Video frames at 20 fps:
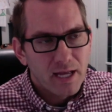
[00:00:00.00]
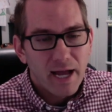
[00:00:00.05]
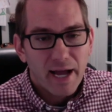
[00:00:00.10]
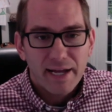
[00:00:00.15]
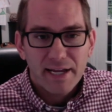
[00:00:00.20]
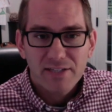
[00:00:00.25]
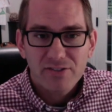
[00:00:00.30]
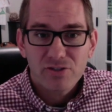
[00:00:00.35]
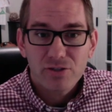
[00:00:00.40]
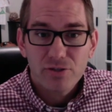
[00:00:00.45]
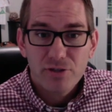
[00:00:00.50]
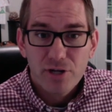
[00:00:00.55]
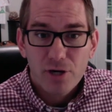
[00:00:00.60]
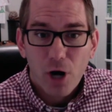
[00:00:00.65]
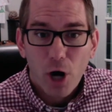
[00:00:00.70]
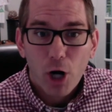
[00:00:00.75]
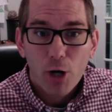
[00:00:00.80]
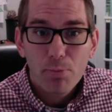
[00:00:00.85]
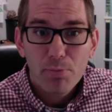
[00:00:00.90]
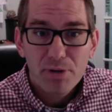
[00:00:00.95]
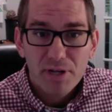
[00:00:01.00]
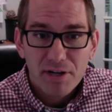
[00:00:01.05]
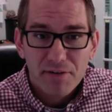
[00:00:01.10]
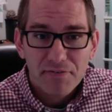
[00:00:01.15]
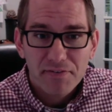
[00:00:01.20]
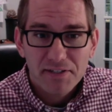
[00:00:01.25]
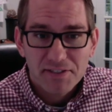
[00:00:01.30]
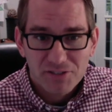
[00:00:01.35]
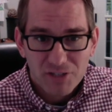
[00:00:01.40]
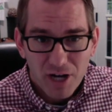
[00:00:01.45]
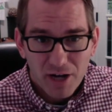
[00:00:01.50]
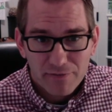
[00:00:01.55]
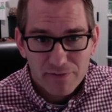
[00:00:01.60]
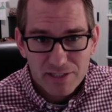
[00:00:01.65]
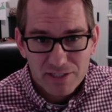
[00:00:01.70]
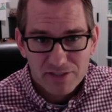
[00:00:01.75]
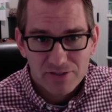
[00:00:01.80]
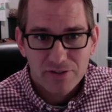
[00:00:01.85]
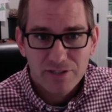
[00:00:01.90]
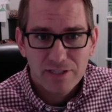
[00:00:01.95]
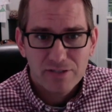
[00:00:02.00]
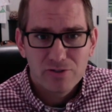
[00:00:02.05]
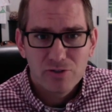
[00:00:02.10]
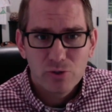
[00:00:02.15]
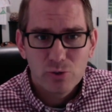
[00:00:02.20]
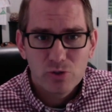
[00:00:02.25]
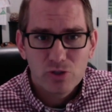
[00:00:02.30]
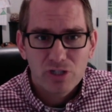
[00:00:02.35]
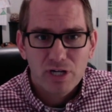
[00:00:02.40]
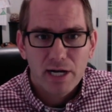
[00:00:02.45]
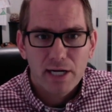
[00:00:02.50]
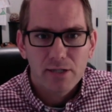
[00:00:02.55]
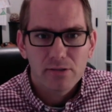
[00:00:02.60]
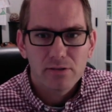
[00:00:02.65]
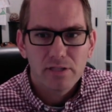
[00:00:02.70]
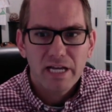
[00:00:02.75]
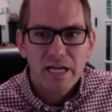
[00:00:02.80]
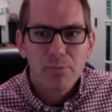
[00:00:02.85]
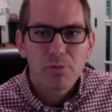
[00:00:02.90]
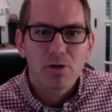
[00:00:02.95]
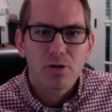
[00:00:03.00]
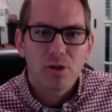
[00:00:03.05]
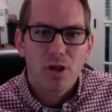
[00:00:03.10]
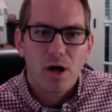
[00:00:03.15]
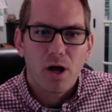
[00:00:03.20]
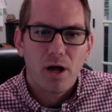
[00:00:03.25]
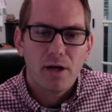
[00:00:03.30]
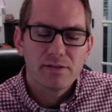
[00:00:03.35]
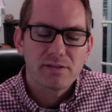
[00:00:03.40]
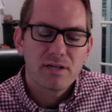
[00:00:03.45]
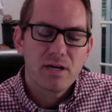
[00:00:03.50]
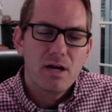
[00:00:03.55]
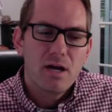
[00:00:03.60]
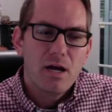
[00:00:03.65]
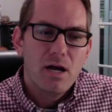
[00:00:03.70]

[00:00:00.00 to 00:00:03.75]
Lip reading: I guess that there are benefits, obviously, to child labor laws,